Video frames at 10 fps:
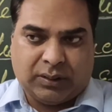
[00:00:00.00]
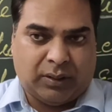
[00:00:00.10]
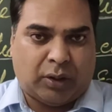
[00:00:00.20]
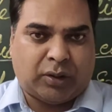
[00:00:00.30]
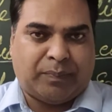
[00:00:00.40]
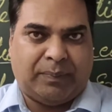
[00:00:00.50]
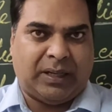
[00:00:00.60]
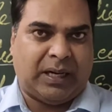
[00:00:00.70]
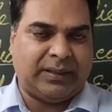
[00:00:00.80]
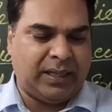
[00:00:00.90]
Lot of
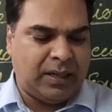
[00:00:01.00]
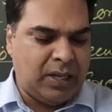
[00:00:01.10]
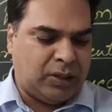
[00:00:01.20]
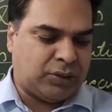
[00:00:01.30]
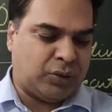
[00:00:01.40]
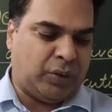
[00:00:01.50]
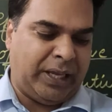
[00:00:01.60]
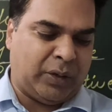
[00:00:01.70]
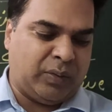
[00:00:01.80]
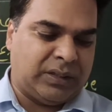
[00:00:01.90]
people are there, so
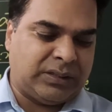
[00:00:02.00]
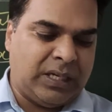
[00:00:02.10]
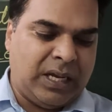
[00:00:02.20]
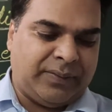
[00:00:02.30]
equals.